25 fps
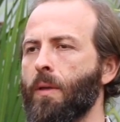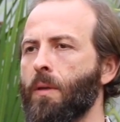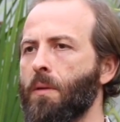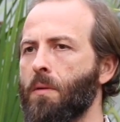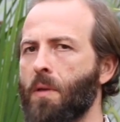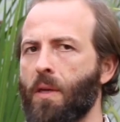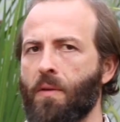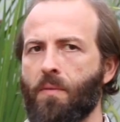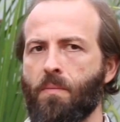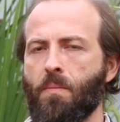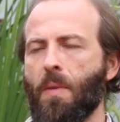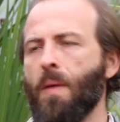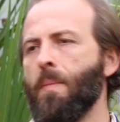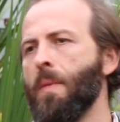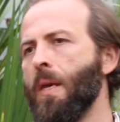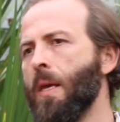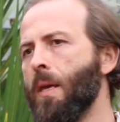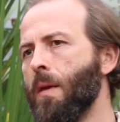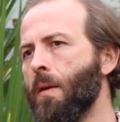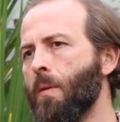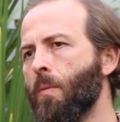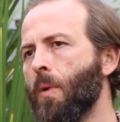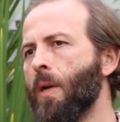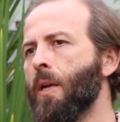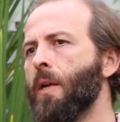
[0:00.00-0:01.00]
You know, like
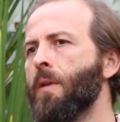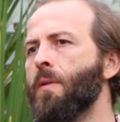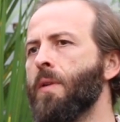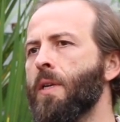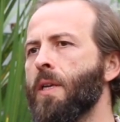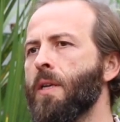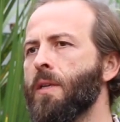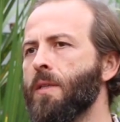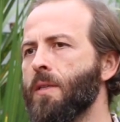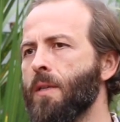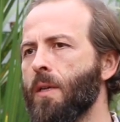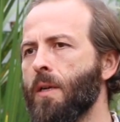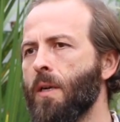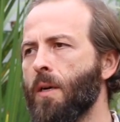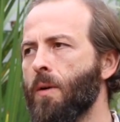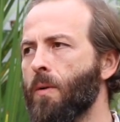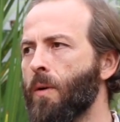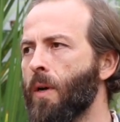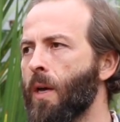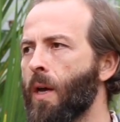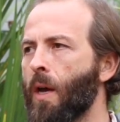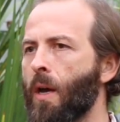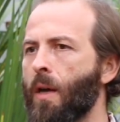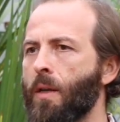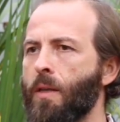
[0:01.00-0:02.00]
maybe 100 years
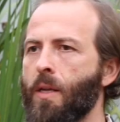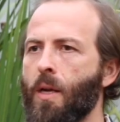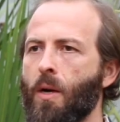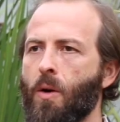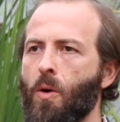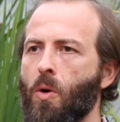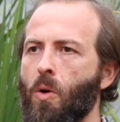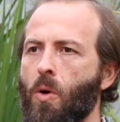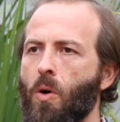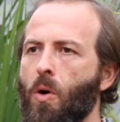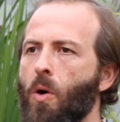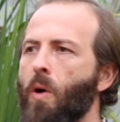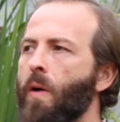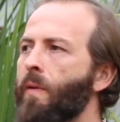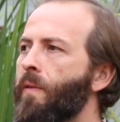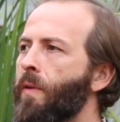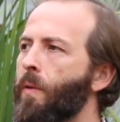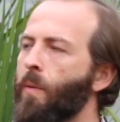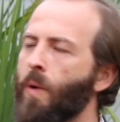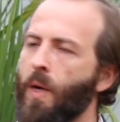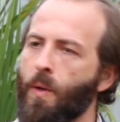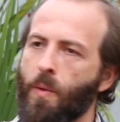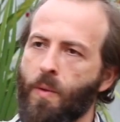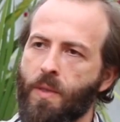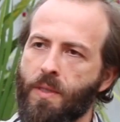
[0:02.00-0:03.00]
ago,
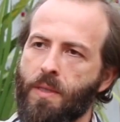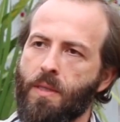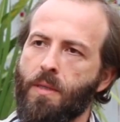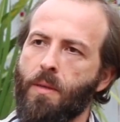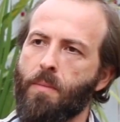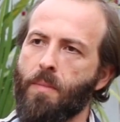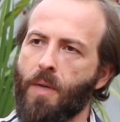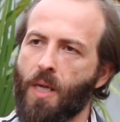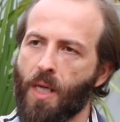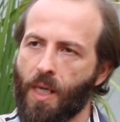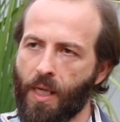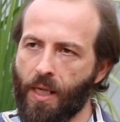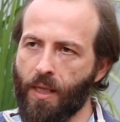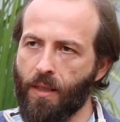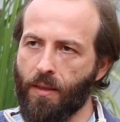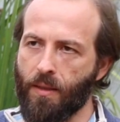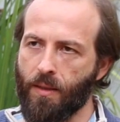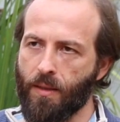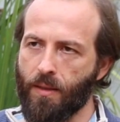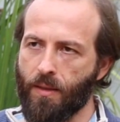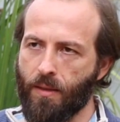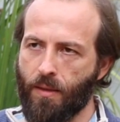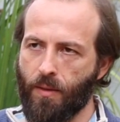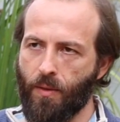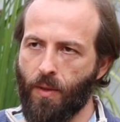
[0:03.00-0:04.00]
everyone was in the market.
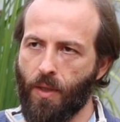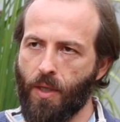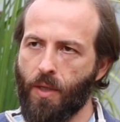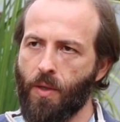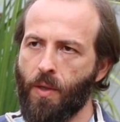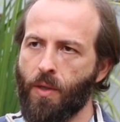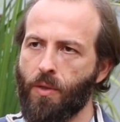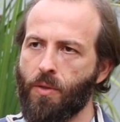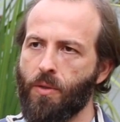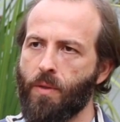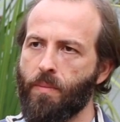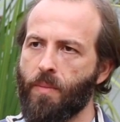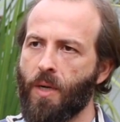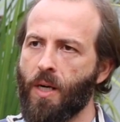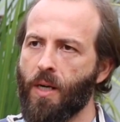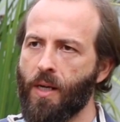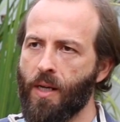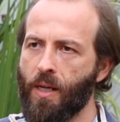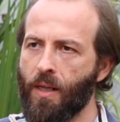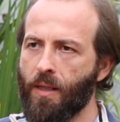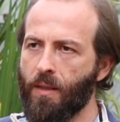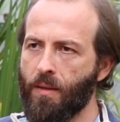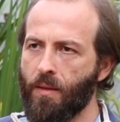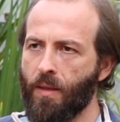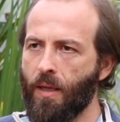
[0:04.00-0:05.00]
So we're going to the
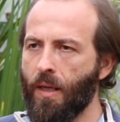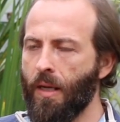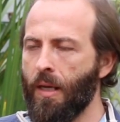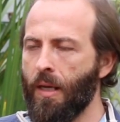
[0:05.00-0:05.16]
market.